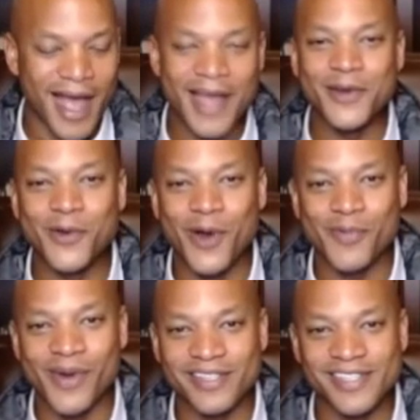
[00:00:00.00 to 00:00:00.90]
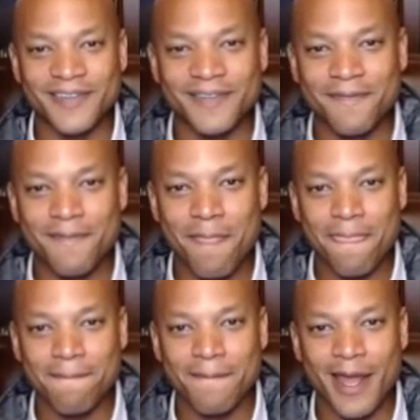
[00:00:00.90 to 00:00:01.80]
know our president
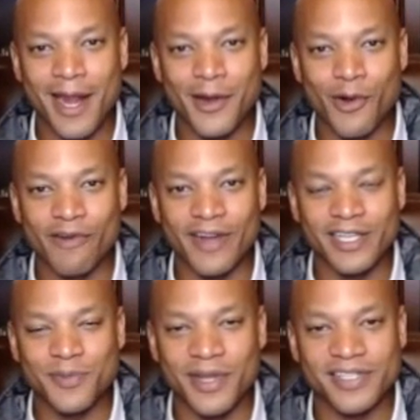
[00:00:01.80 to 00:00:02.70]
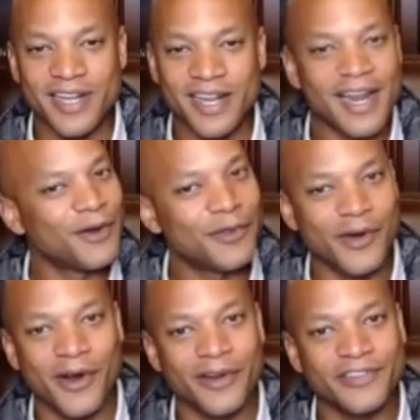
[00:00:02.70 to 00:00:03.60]
and I know our vice president and I know their
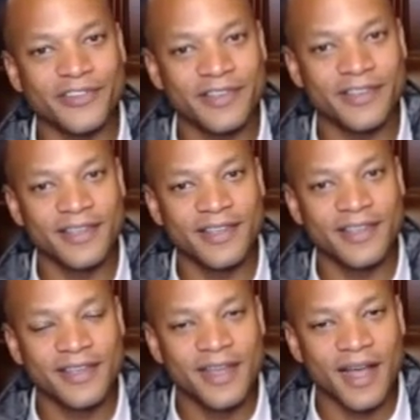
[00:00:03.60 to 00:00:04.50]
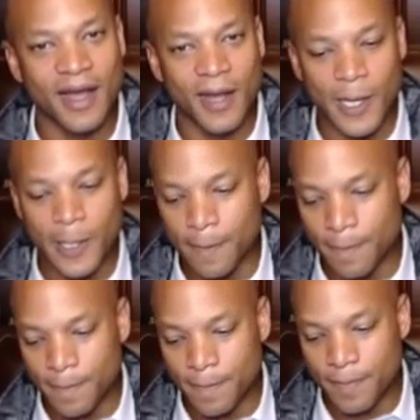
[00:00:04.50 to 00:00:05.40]
hearts.
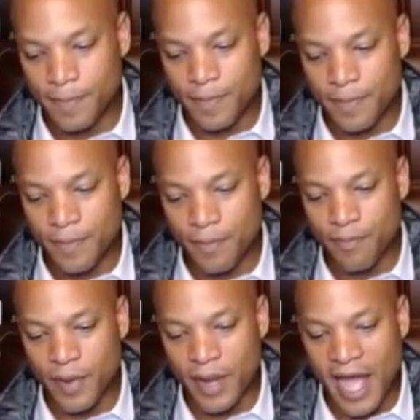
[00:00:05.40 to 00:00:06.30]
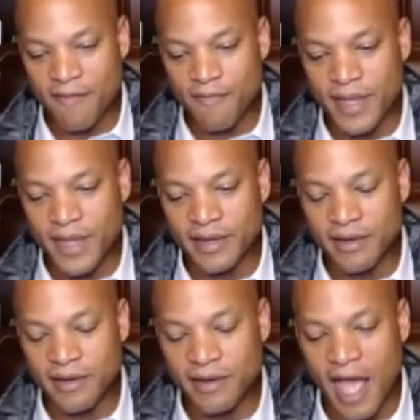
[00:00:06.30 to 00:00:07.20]
Um, but I've
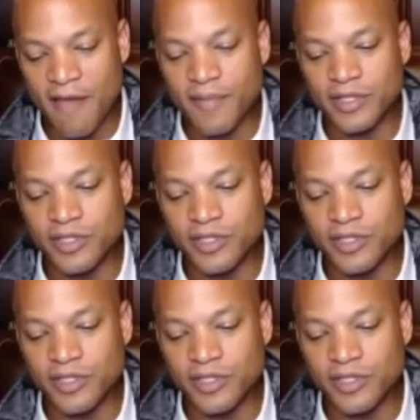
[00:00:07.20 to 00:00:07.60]
been